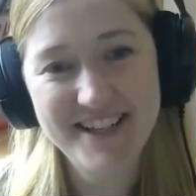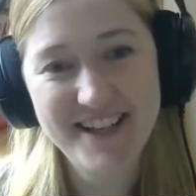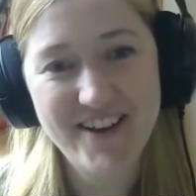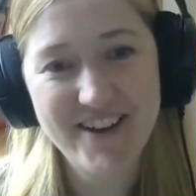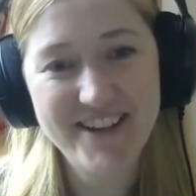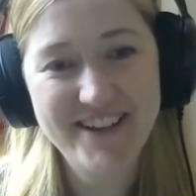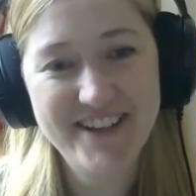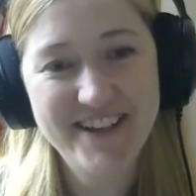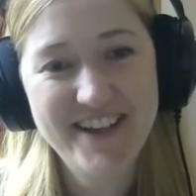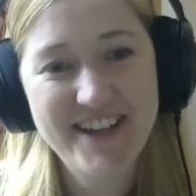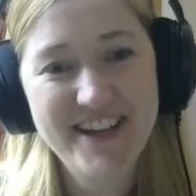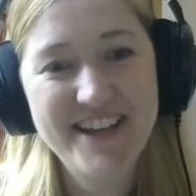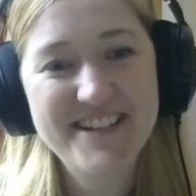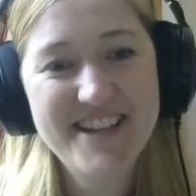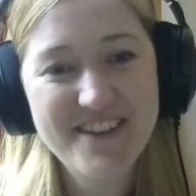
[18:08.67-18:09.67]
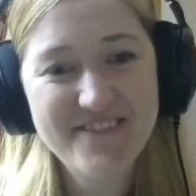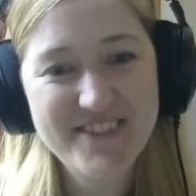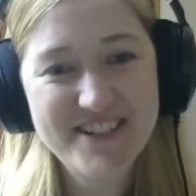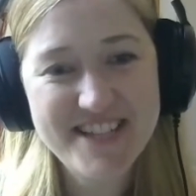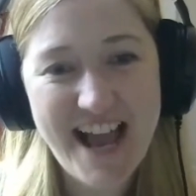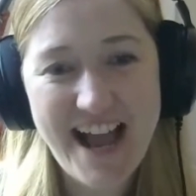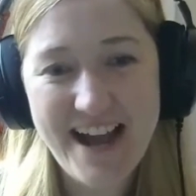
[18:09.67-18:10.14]
Like, instead of
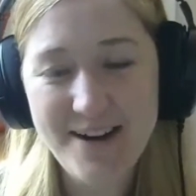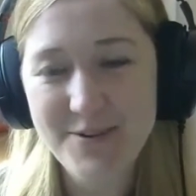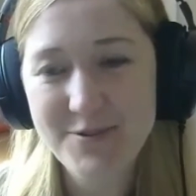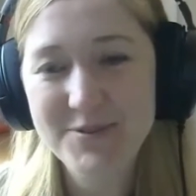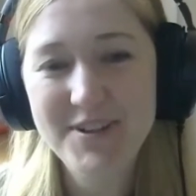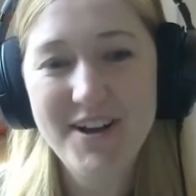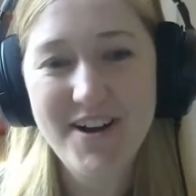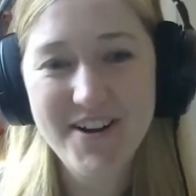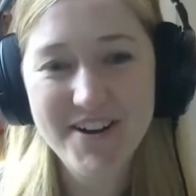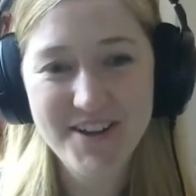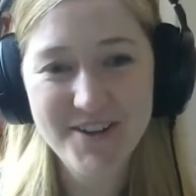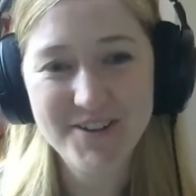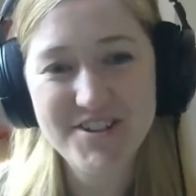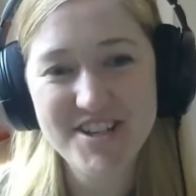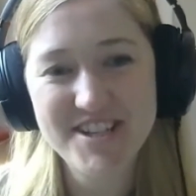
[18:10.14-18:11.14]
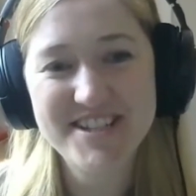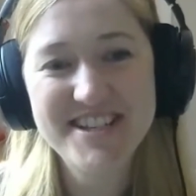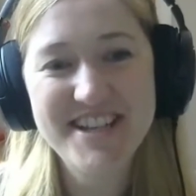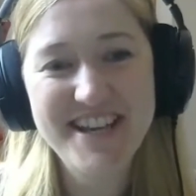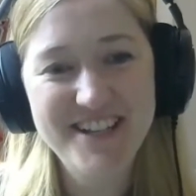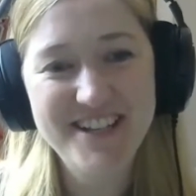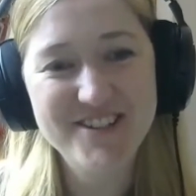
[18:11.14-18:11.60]
a towel, archaeologists
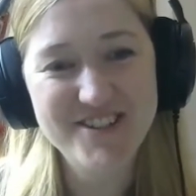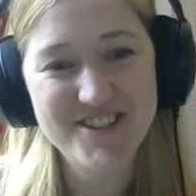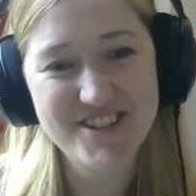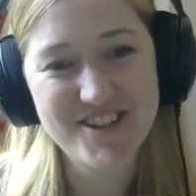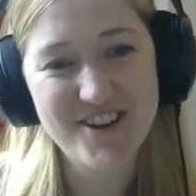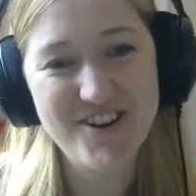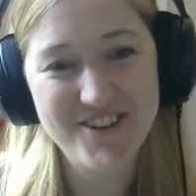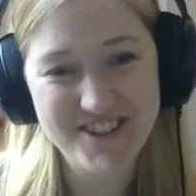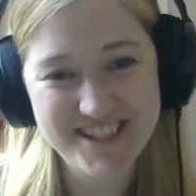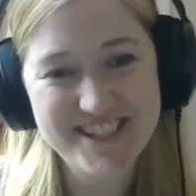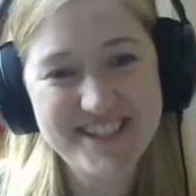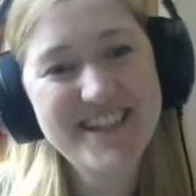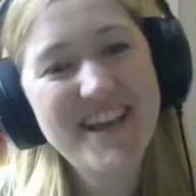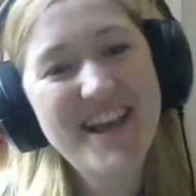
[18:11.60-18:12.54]
need good socks.